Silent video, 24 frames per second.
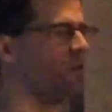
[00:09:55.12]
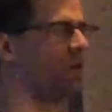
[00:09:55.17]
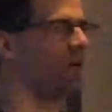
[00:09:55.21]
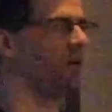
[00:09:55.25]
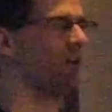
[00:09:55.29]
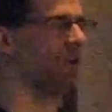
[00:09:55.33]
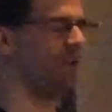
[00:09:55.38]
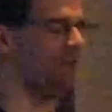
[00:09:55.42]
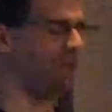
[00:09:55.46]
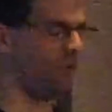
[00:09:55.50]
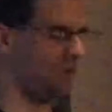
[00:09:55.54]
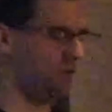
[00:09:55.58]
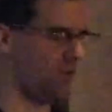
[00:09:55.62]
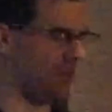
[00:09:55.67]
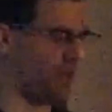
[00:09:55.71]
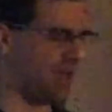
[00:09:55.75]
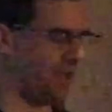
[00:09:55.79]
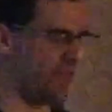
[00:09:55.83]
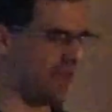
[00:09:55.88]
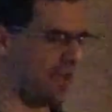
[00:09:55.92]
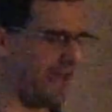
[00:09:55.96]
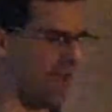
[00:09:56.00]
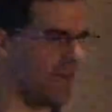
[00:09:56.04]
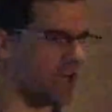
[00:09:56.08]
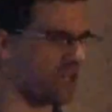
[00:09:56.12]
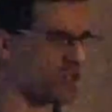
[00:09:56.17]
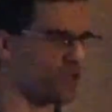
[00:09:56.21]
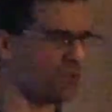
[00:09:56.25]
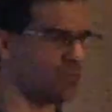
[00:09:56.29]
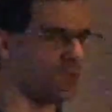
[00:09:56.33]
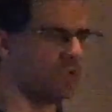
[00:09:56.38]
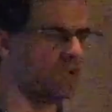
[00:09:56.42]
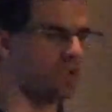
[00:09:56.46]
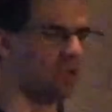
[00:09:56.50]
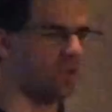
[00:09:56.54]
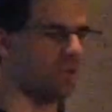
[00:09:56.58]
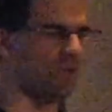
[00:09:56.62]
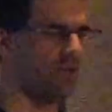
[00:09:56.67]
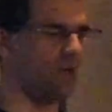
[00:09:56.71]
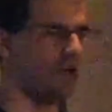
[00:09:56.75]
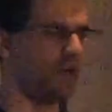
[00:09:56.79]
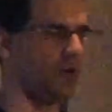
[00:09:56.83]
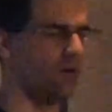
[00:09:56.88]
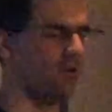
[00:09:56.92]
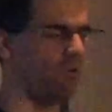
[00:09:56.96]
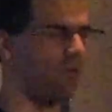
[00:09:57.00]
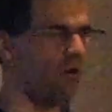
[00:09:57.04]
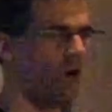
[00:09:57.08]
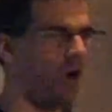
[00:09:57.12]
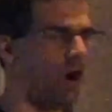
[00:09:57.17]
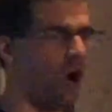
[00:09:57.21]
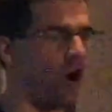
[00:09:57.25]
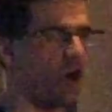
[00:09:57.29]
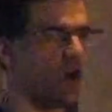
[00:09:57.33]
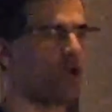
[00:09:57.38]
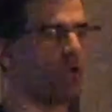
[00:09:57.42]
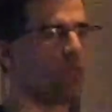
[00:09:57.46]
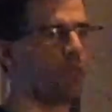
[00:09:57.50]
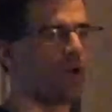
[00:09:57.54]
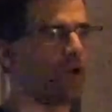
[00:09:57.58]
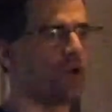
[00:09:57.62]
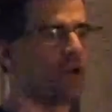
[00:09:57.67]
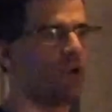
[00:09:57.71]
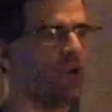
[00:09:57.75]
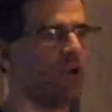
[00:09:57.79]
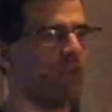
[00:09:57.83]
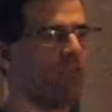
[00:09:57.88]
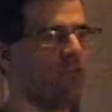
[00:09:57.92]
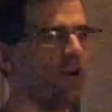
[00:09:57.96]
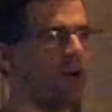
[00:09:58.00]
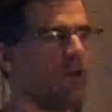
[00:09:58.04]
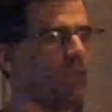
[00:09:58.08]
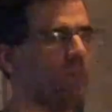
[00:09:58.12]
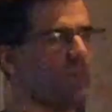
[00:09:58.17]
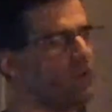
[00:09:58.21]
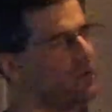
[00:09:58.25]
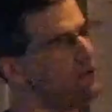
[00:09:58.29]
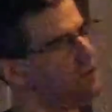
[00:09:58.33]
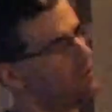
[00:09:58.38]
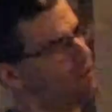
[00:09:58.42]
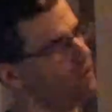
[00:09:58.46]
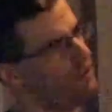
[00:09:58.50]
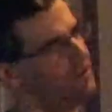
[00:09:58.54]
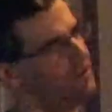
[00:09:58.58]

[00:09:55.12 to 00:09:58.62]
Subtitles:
on an actual hardware environment